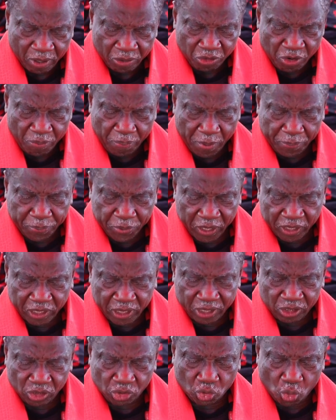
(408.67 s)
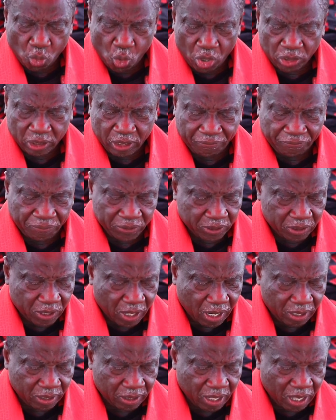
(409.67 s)
with preparations towards the
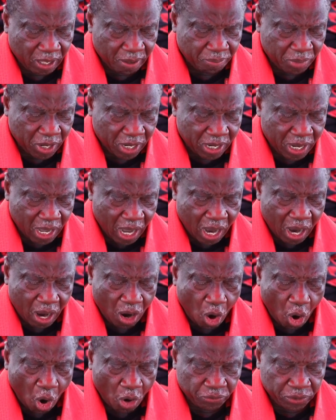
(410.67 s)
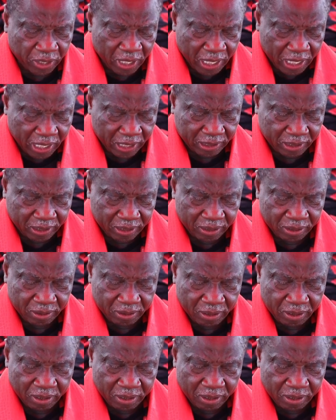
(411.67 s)
funeral and burial of the late